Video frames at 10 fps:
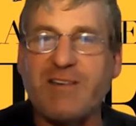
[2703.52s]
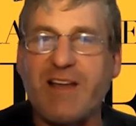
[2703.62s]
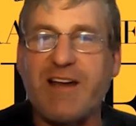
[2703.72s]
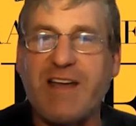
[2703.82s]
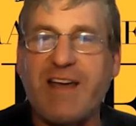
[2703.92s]
the
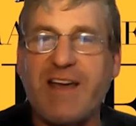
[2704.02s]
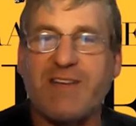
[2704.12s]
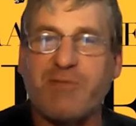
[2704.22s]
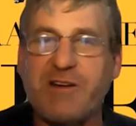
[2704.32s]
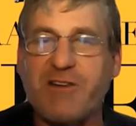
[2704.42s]
honey out
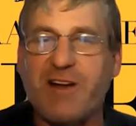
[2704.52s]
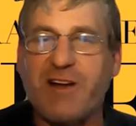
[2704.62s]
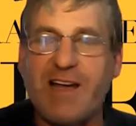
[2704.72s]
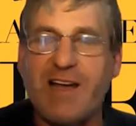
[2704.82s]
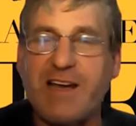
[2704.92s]
and
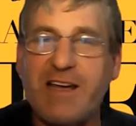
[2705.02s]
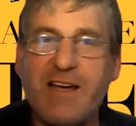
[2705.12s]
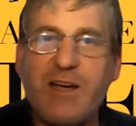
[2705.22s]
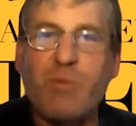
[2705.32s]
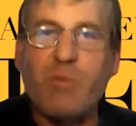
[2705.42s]
recycling honey,
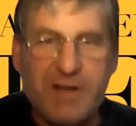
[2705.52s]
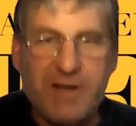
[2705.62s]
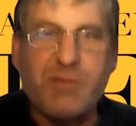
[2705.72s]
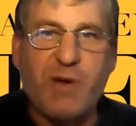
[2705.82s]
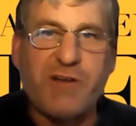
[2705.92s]
but
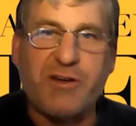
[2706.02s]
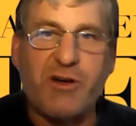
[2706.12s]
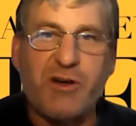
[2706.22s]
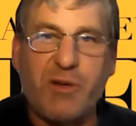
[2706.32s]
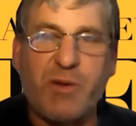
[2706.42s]
it's a
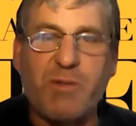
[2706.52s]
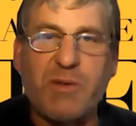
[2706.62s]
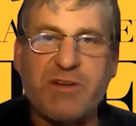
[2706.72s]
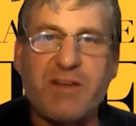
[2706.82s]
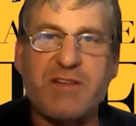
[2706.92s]
biosecurity problem.
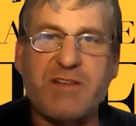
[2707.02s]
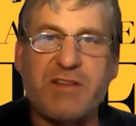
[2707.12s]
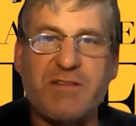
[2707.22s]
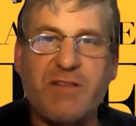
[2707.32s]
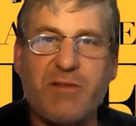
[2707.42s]
It's it's a,
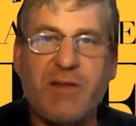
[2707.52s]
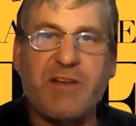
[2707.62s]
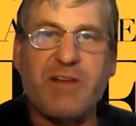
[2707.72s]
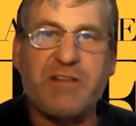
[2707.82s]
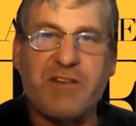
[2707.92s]

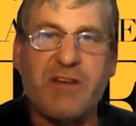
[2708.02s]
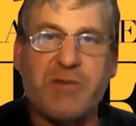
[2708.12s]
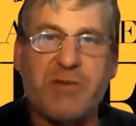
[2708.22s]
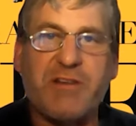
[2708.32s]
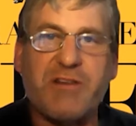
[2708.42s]
a disease
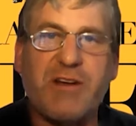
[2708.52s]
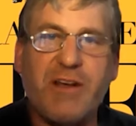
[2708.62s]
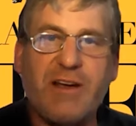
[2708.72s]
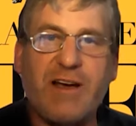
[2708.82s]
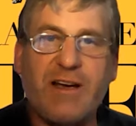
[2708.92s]
risk
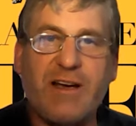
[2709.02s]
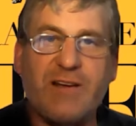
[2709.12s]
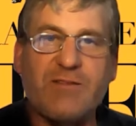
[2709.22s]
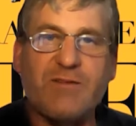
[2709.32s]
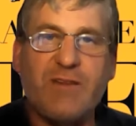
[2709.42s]
uh,
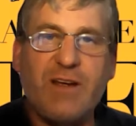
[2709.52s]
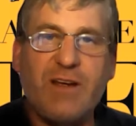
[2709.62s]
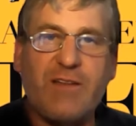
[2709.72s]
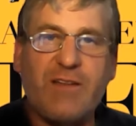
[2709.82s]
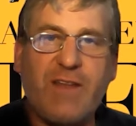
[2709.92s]

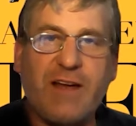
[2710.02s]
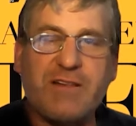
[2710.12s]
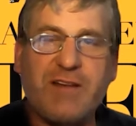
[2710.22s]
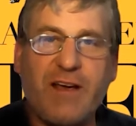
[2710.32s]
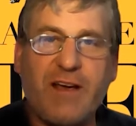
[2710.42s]
that
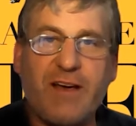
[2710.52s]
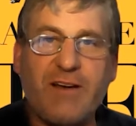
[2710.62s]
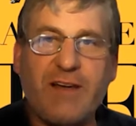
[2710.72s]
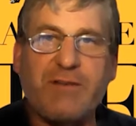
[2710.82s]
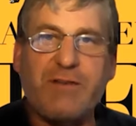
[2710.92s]
uh,
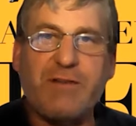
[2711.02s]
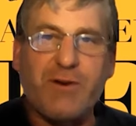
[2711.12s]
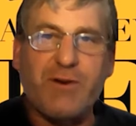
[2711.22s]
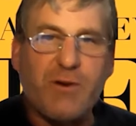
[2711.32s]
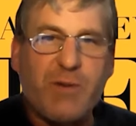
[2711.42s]
even if
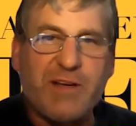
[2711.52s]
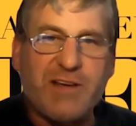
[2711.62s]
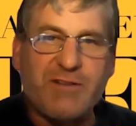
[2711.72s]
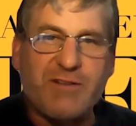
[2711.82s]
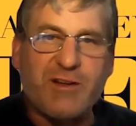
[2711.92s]
your bees
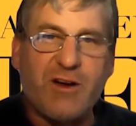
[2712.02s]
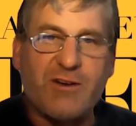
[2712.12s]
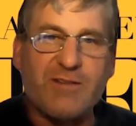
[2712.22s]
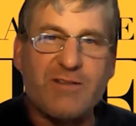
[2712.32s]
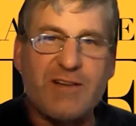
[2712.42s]
haven't got
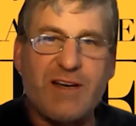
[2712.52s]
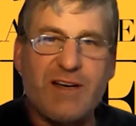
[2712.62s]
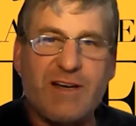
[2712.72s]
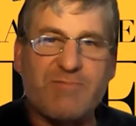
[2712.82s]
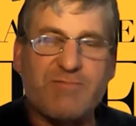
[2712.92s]

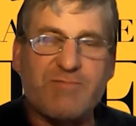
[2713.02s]
um,